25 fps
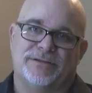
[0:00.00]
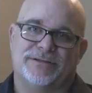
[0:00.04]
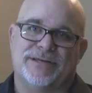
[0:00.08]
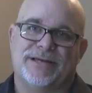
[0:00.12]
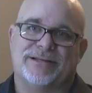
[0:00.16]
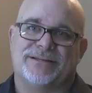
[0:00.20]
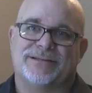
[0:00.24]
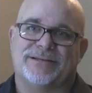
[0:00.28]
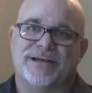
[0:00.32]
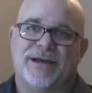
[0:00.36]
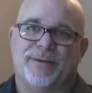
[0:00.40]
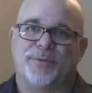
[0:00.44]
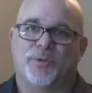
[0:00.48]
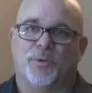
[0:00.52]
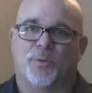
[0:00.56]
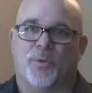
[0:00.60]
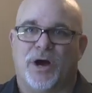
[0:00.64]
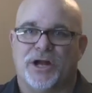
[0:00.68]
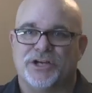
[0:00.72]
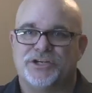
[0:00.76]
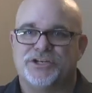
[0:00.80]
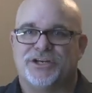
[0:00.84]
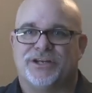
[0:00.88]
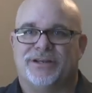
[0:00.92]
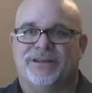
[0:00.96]
Take the time to
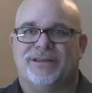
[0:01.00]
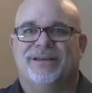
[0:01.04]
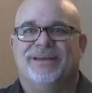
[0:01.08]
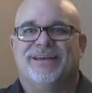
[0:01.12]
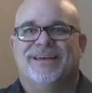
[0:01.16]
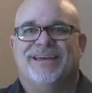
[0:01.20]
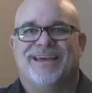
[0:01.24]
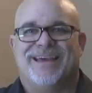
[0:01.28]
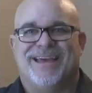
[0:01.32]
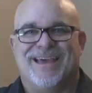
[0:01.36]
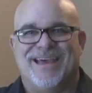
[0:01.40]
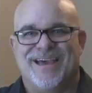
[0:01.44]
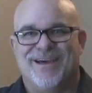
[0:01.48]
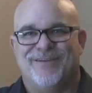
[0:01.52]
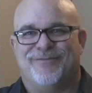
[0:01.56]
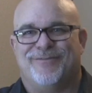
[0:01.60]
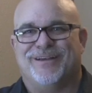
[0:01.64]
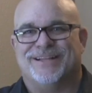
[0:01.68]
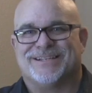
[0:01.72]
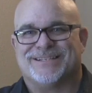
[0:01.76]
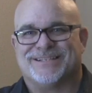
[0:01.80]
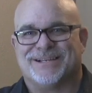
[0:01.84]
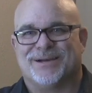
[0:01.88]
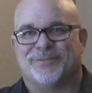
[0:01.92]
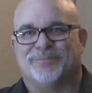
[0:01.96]
watch it if
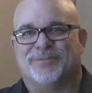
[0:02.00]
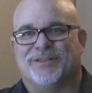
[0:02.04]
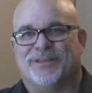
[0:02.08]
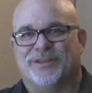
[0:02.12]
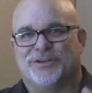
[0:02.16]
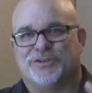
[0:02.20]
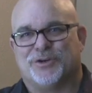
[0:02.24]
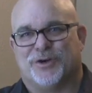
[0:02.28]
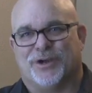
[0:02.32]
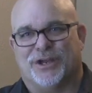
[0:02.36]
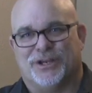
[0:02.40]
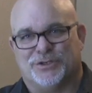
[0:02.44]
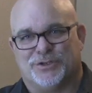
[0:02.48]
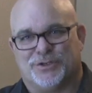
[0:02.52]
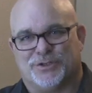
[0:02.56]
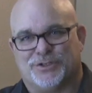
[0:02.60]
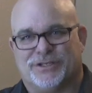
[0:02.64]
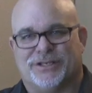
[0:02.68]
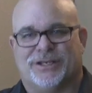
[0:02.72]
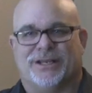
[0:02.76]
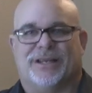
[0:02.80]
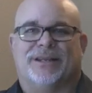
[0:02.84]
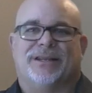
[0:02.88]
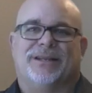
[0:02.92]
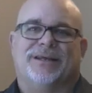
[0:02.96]
it's something that you're
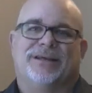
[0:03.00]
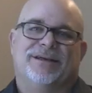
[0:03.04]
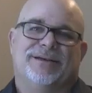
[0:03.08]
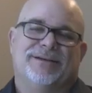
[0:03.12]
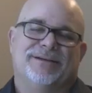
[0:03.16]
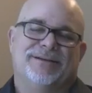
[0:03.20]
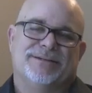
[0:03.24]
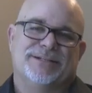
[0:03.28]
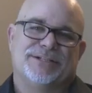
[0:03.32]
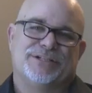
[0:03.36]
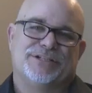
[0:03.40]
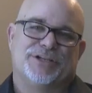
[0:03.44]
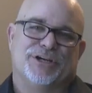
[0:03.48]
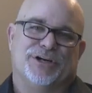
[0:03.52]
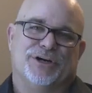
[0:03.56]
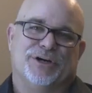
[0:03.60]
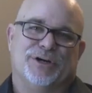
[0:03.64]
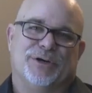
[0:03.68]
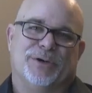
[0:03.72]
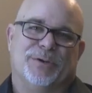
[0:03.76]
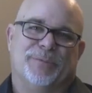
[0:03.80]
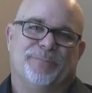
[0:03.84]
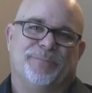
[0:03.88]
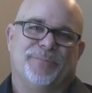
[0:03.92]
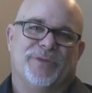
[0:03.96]
interested in.
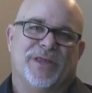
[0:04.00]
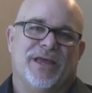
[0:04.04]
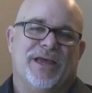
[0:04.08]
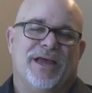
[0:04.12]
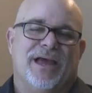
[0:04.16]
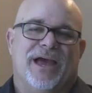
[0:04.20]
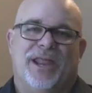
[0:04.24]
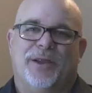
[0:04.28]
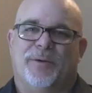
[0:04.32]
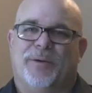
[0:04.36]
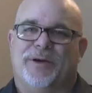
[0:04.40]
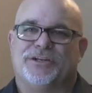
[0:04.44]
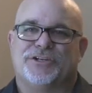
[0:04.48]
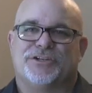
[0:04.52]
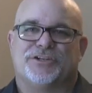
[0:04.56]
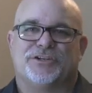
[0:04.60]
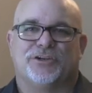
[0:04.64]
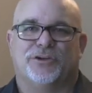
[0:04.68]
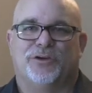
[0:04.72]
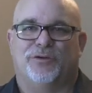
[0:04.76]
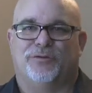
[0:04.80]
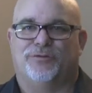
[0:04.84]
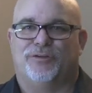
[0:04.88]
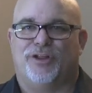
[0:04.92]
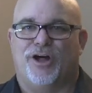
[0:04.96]
So anyway, just a
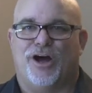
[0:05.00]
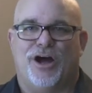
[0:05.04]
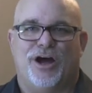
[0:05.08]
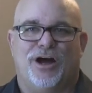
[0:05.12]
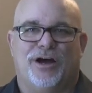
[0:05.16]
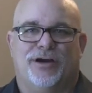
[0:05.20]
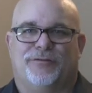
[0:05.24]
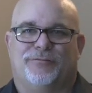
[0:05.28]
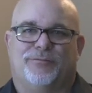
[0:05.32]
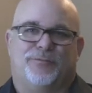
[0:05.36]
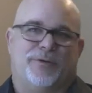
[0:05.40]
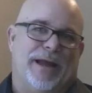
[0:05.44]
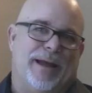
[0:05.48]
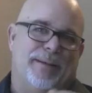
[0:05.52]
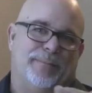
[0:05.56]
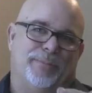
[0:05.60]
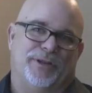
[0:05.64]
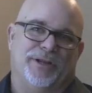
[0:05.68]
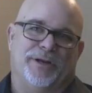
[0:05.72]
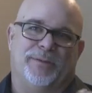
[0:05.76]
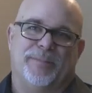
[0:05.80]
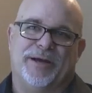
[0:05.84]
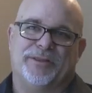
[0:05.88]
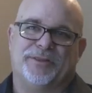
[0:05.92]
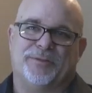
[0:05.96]
little vlog
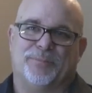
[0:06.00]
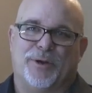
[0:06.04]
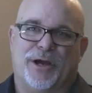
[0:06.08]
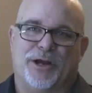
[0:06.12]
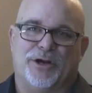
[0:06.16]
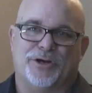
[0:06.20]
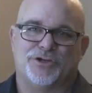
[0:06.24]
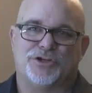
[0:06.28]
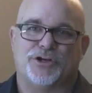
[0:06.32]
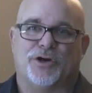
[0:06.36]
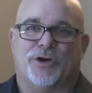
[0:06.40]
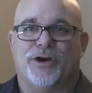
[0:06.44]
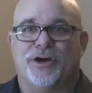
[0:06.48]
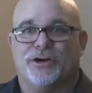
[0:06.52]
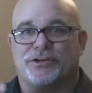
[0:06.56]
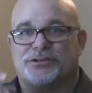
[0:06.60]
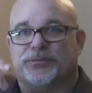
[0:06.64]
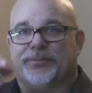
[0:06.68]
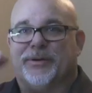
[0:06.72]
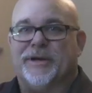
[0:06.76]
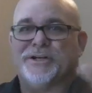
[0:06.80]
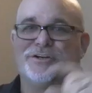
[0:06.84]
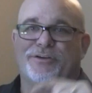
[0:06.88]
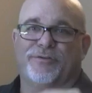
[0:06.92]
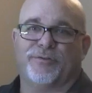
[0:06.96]
rambling about the Bridal Show. Here's
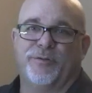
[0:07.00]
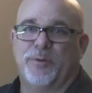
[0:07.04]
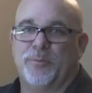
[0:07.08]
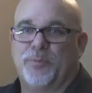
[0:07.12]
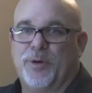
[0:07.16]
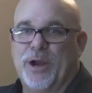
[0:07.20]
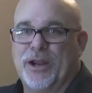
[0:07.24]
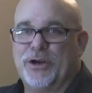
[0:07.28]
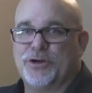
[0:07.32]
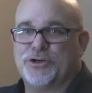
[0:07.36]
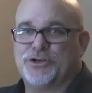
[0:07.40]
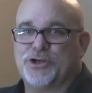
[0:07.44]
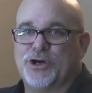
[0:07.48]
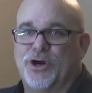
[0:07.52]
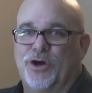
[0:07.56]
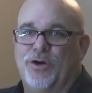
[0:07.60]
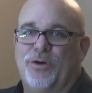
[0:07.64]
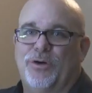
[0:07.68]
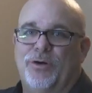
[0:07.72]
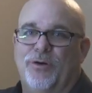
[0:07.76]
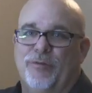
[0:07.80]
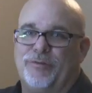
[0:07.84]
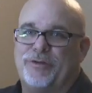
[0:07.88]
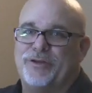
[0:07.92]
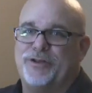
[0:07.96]
some pictures from the Bridal
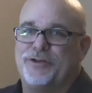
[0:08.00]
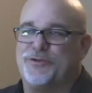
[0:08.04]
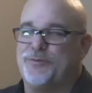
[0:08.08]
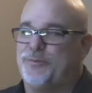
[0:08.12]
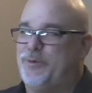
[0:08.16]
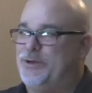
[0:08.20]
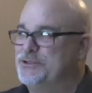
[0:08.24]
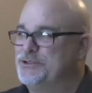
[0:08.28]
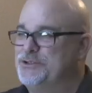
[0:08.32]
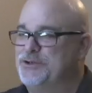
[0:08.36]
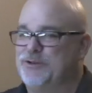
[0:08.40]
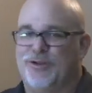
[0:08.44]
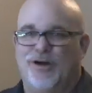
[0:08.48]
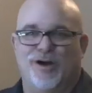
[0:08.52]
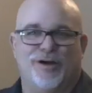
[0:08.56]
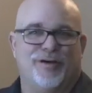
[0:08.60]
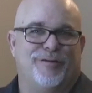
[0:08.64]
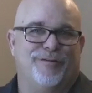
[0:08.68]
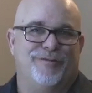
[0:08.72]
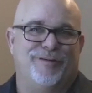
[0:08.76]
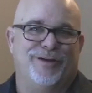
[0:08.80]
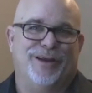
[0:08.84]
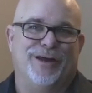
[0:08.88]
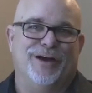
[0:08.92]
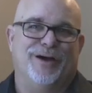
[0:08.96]
Show. Hopefully this wasn't too long
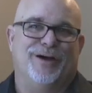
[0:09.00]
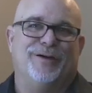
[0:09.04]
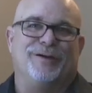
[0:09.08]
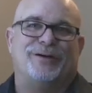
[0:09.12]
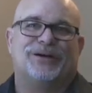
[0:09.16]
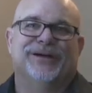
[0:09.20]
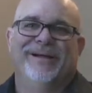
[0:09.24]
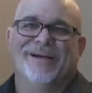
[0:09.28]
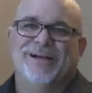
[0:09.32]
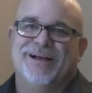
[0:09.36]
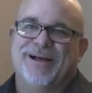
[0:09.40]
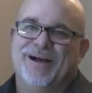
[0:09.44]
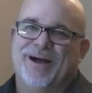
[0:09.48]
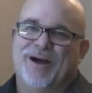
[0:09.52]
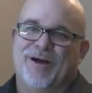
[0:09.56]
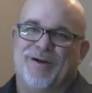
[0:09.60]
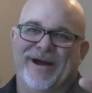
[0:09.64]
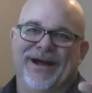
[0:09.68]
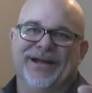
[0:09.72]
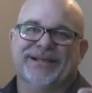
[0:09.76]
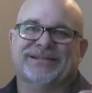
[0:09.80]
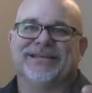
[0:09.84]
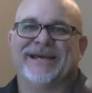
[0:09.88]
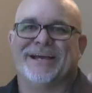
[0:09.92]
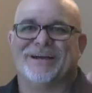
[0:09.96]
of a video. All
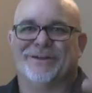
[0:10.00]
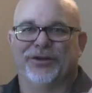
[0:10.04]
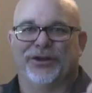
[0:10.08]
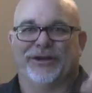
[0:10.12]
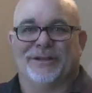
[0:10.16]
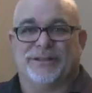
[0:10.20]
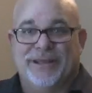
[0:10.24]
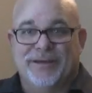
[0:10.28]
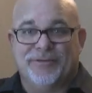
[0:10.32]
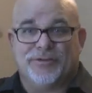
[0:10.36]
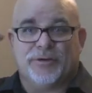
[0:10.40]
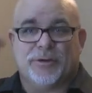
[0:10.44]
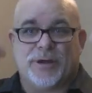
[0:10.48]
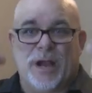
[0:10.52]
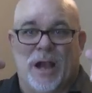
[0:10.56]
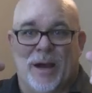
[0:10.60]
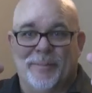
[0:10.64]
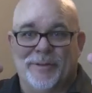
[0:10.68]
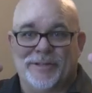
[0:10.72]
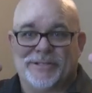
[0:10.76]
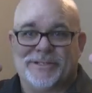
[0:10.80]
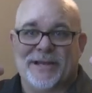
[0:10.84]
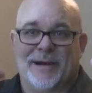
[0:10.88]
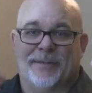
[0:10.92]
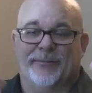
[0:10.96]
right, take a look. Leave some
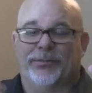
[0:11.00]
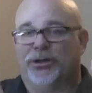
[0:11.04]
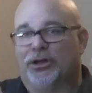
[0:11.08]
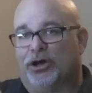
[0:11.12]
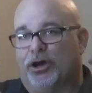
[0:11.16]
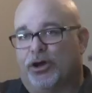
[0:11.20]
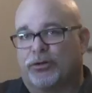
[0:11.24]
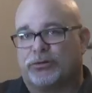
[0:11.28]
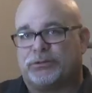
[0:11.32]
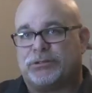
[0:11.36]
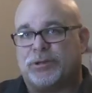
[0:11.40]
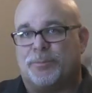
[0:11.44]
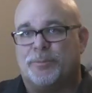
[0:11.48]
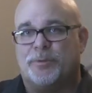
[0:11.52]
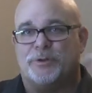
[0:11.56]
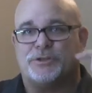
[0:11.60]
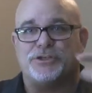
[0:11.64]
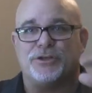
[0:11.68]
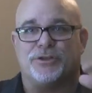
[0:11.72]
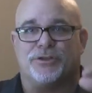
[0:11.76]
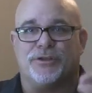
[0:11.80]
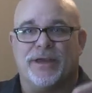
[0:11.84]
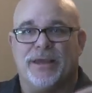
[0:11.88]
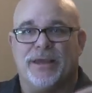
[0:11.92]
comments down below. Tell me what you